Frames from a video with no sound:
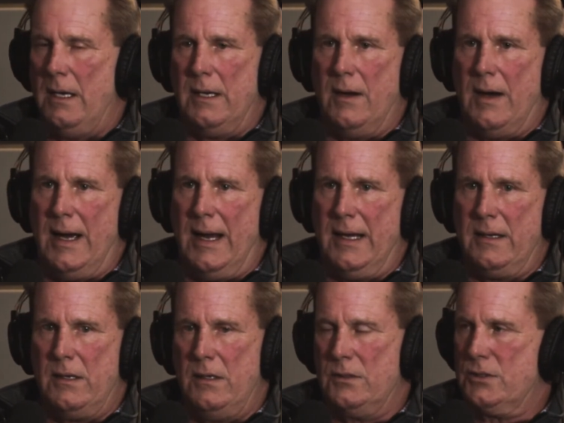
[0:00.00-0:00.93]
I
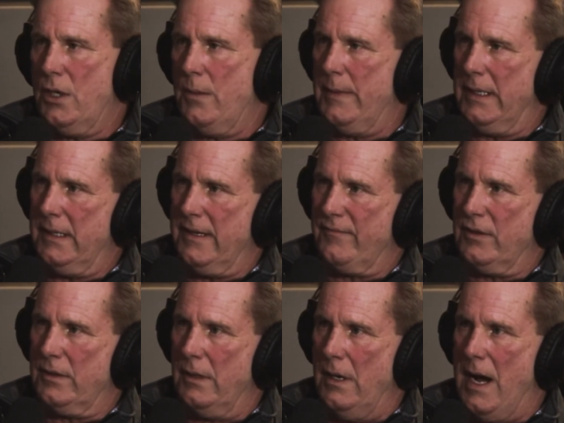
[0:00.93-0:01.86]
had so many
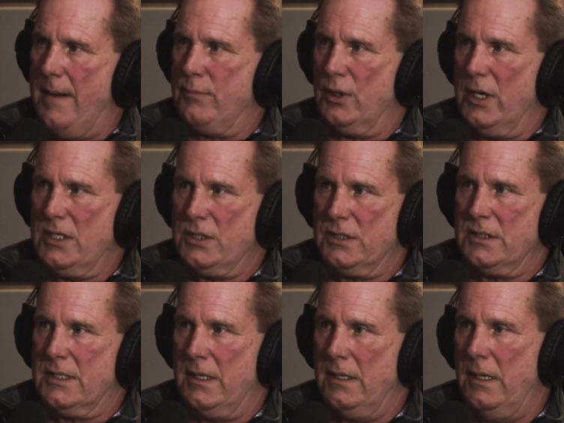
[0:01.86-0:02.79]
different
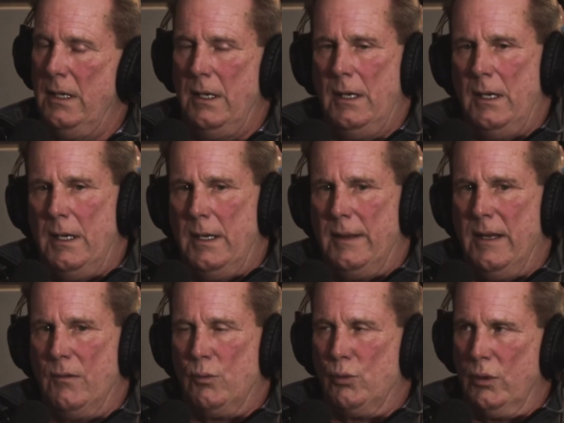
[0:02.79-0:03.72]
operations that
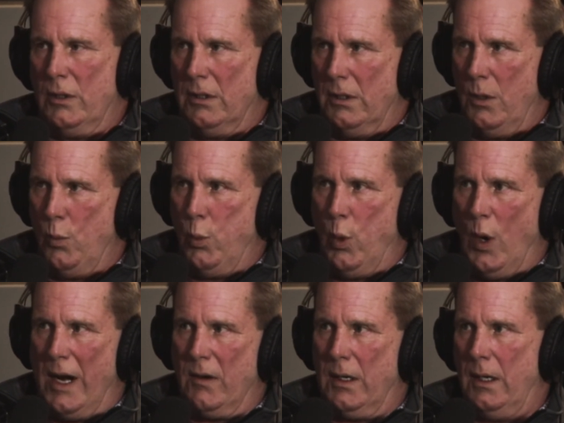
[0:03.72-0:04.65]
really
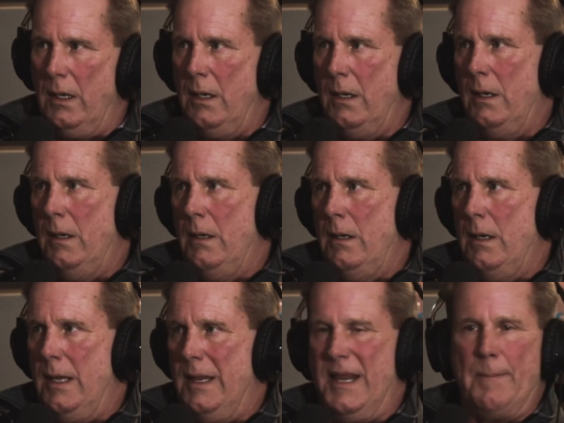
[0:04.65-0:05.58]
weren't
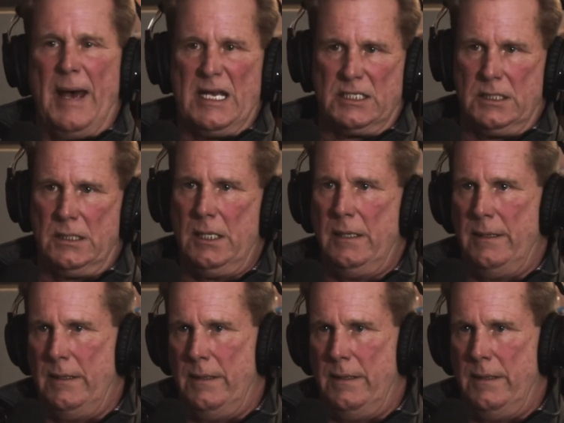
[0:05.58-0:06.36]
the best.